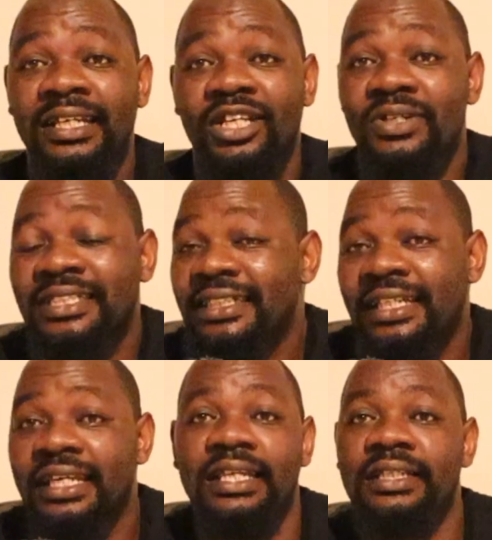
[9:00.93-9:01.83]
you know,
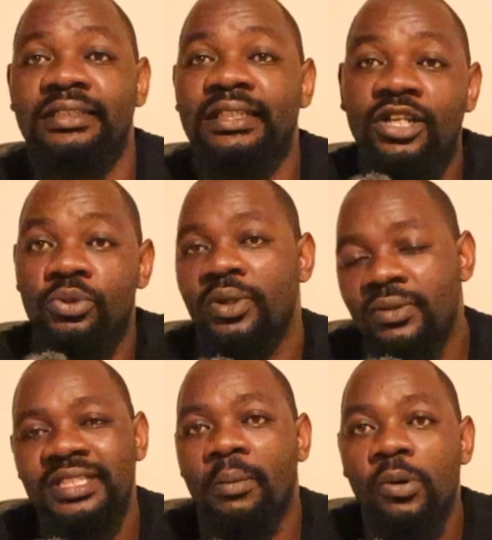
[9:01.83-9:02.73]
certain energy that you are
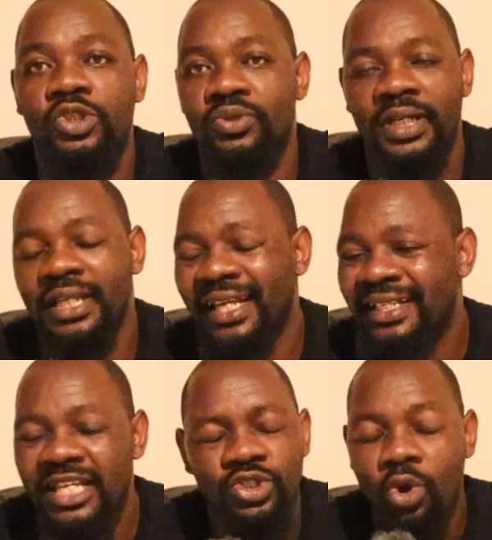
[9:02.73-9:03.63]
not supposed to
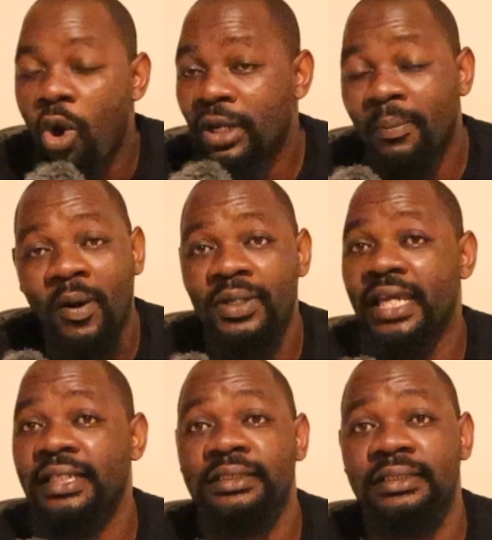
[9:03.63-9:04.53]
inherit. It's all about
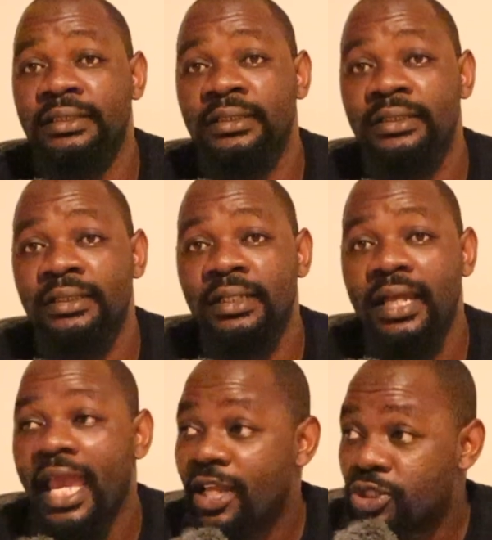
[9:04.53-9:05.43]
energy.
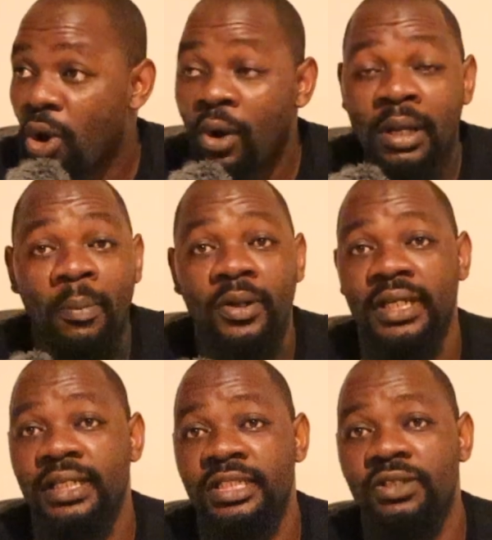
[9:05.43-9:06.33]
It's all about
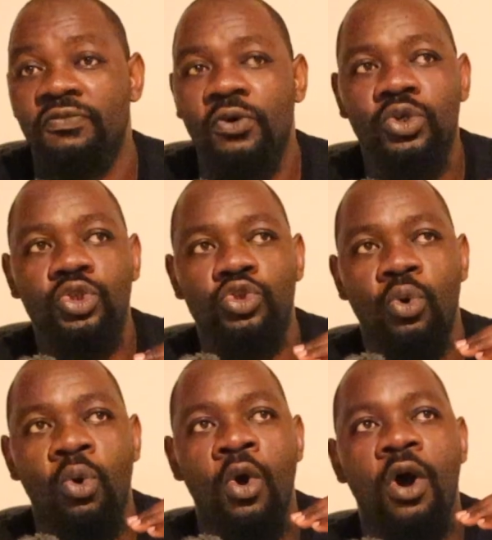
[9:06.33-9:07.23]
energy. For you
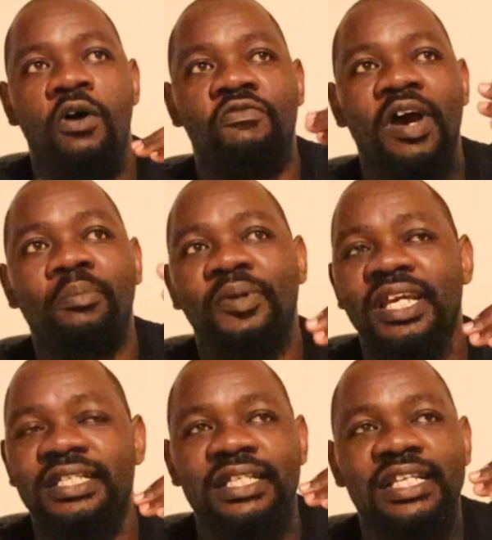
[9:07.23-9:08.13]
to
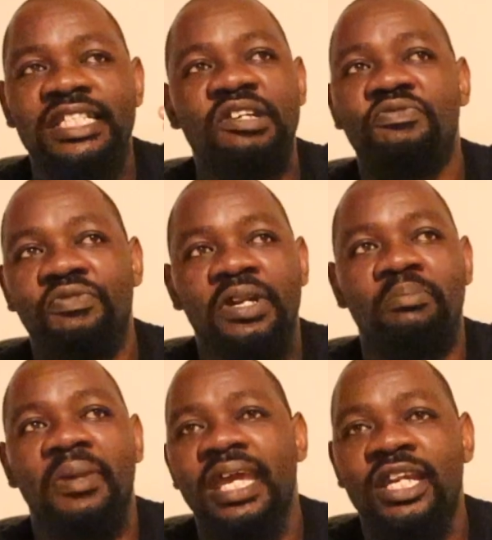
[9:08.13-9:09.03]
vibrate in a different
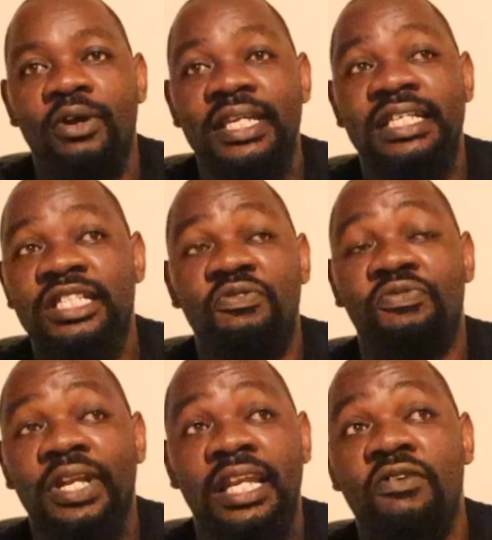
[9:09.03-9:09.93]
manner, in a
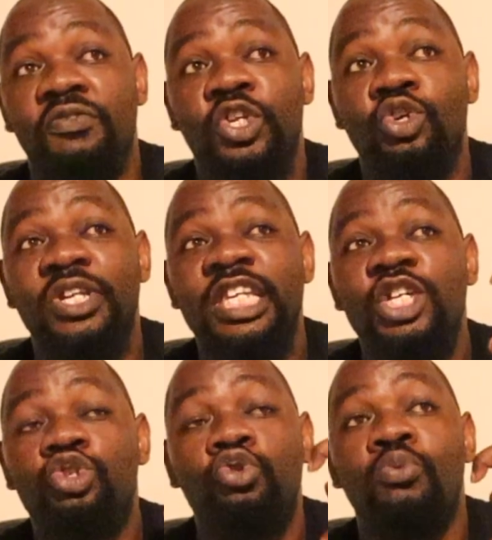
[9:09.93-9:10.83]
different level, you
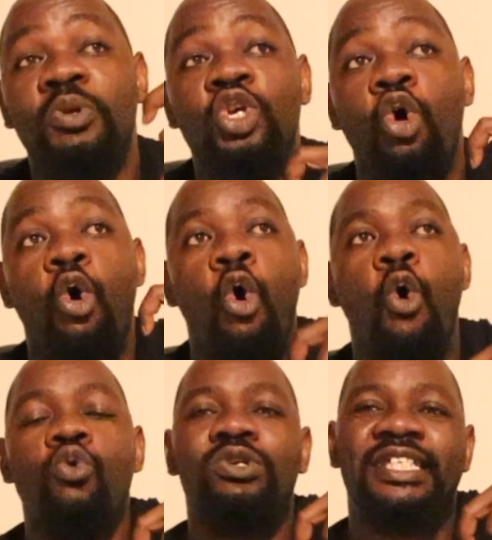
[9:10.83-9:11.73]
need to be your
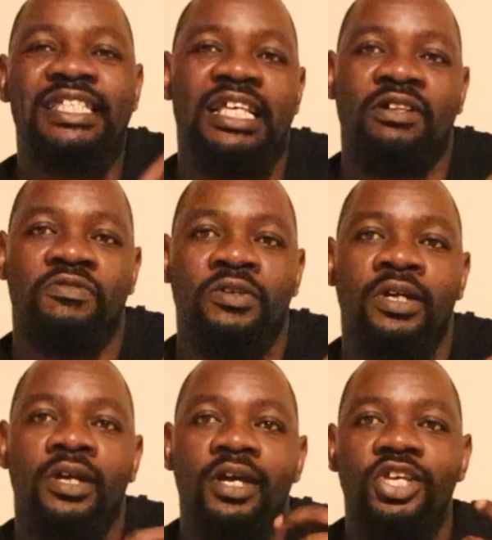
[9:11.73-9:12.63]
whole self.
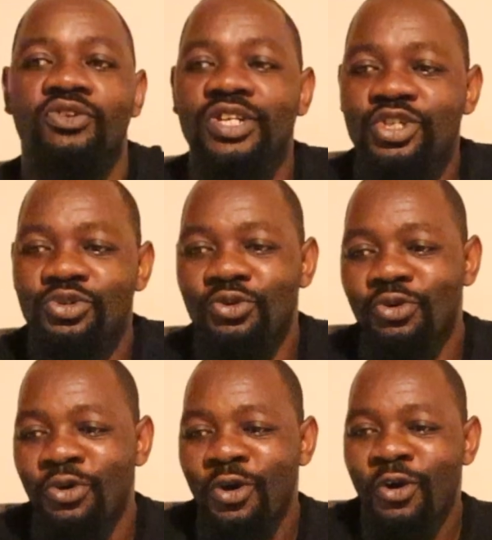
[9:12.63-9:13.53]
You need
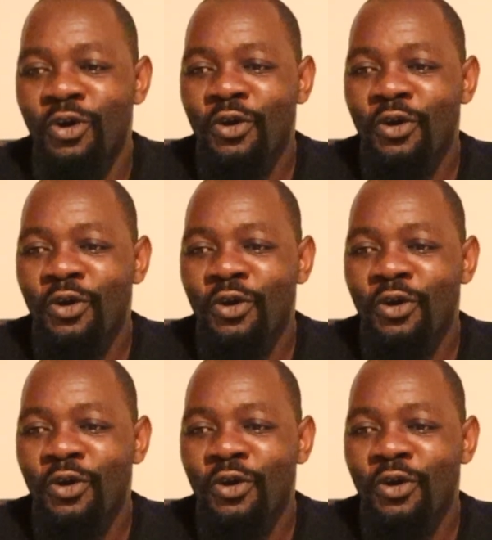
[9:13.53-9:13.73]
to